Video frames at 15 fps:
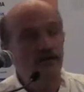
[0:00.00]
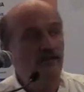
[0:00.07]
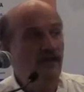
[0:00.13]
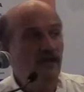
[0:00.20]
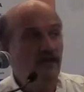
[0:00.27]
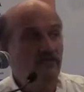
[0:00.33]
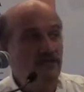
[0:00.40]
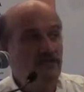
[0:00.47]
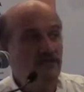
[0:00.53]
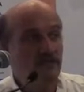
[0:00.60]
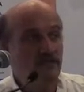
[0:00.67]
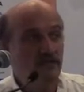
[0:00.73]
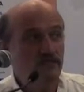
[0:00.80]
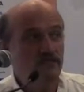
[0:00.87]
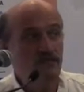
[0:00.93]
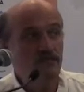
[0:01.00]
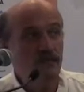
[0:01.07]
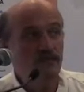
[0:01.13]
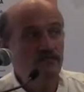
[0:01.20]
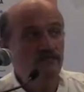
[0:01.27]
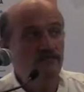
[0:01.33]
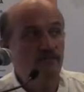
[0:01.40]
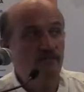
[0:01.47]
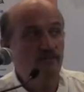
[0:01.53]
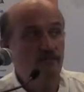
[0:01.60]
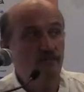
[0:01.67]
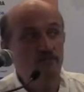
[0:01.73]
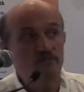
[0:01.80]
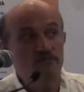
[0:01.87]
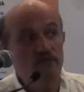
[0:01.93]
dynamics is totally different,
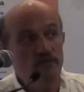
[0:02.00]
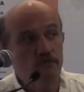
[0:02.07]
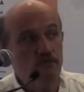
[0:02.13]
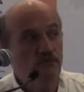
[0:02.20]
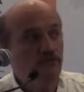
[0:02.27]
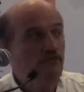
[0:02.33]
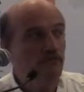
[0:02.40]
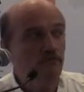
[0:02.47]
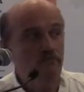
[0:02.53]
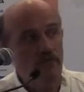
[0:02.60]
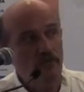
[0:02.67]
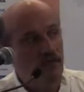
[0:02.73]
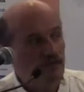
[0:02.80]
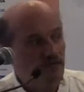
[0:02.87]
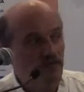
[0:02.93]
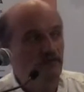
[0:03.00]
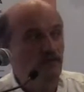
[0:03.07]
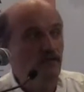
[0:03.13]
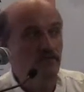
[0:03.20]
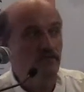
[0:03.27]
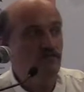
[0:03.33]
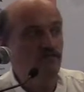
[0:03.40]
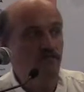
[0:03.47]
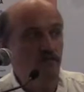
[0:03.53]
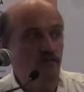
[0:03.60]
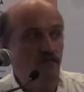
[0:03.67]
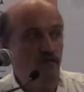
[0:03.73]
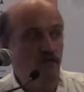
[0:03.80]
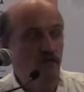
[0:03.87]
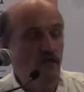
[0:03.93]
conspicuity is totally
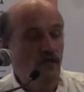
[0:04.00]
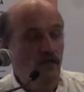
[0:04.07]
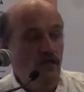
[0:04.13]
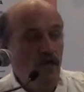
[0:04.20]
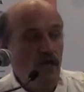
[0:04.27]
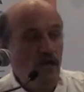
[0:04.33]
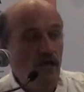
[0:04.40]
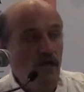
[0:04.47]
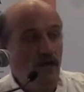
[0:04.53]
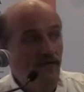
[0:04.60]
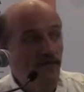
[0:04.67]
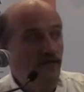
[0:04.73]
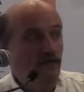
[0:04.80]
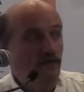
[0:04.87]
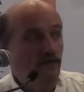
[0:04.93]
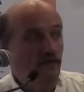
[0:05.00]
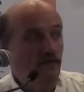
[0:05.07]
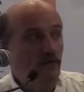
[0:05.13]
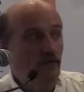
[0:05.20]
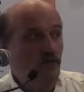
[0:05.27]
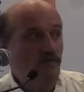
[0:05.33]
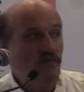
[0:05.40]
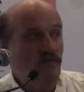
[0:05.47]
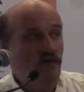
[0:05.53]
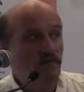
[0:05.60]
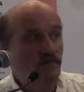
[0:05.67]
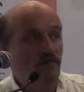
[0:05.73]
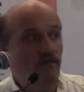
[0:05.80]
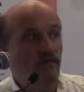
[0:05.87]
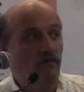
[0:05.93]
different. And more than
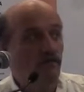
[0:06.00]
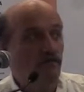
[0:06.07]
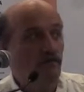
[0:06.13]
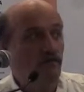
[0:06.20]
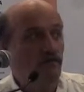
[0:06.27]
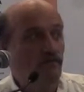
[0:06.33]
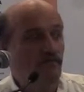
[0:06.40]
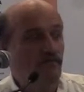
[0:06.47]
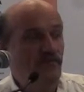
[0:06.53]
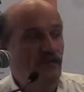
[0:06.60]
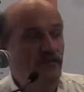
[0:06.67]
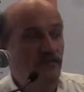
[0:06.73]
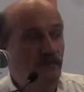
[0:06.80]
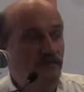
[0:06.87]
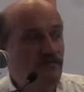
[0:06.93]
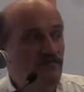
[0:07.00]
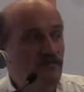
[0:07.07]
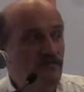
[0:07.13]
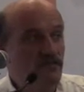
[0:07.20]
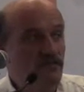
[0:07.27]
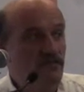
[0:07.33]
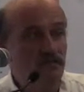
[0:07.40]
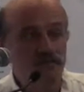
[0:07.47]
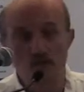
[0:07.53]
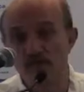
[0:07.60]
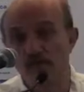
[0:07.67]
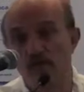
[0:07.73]
that, that activity is with